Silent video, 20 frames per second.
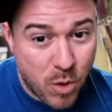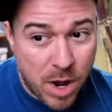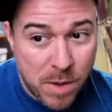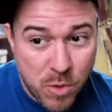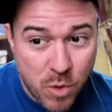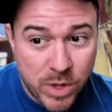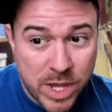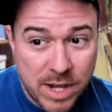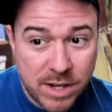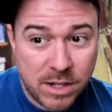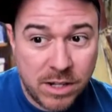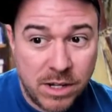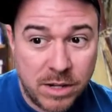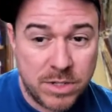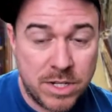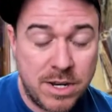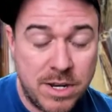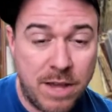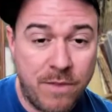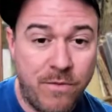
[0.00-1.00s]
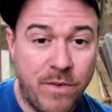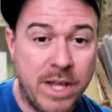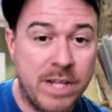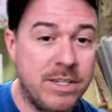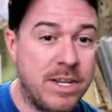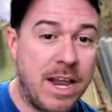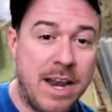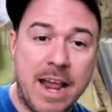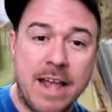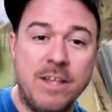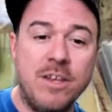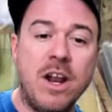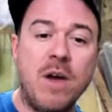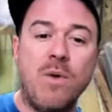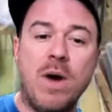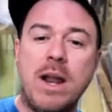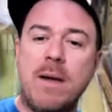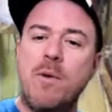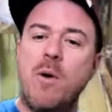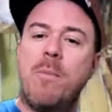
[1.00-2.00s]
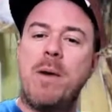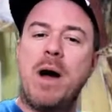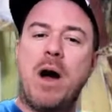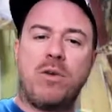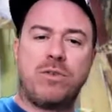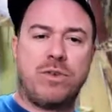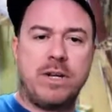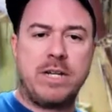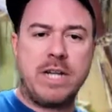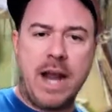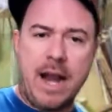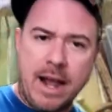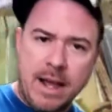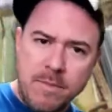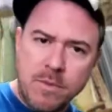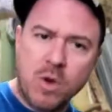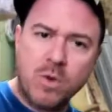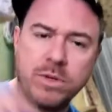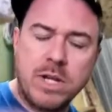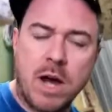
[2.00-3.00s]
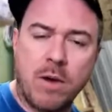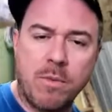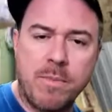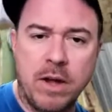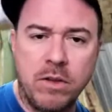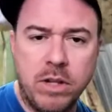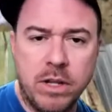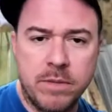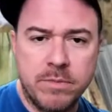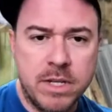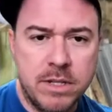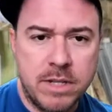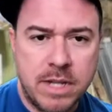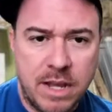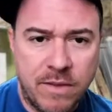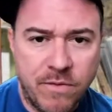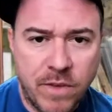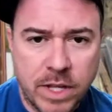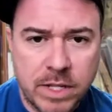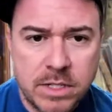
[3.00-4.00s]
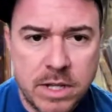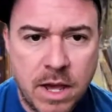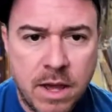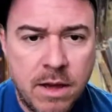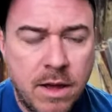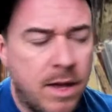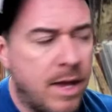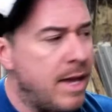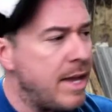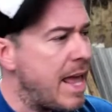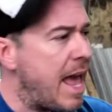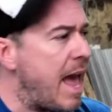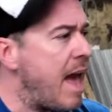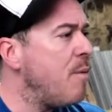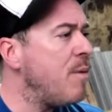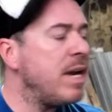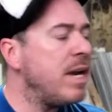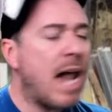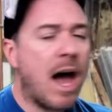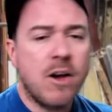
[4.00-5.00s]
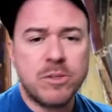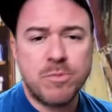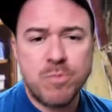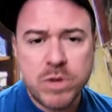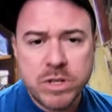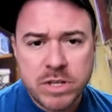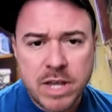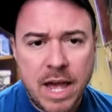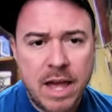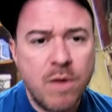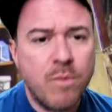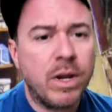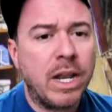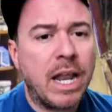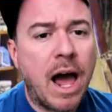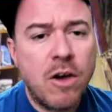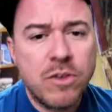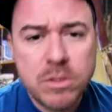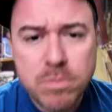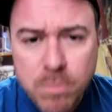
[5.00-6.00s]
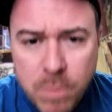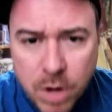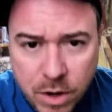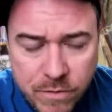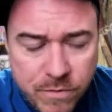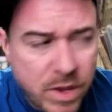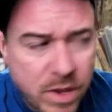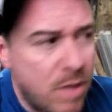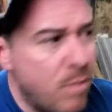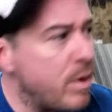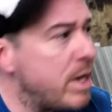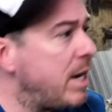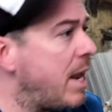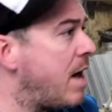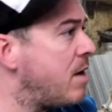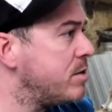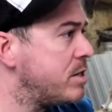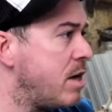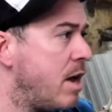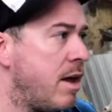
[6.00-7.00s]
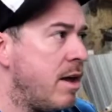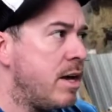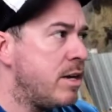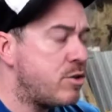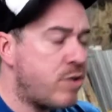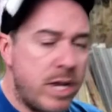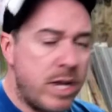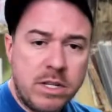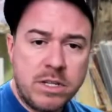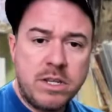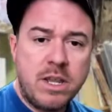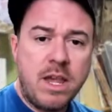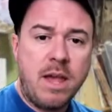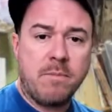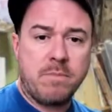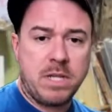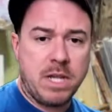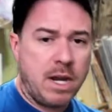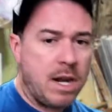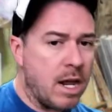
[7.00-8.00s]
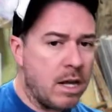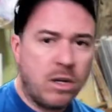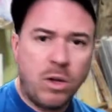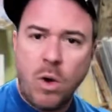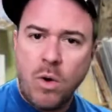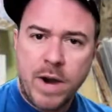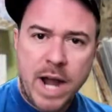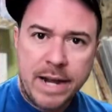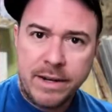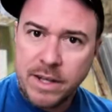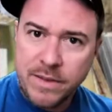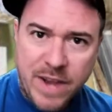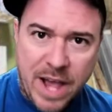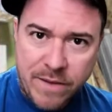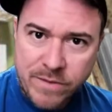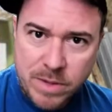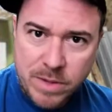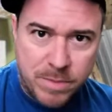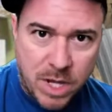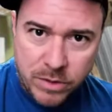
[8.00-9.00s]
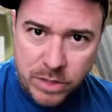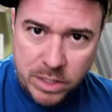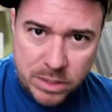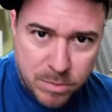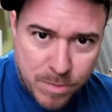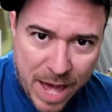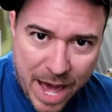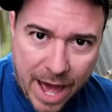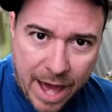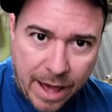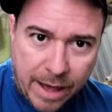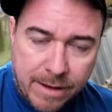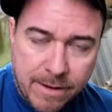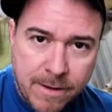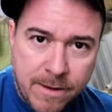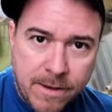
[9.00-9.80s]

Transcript: I'm going to get to Clemson's defense. And you know what? I'm going to pause right there. I'm going to talk about Clemson's defense. Yeah, we lost Persay, we lost Murphy, we lost Trenton Simpson. And Lord, I'd love to have him youngins back.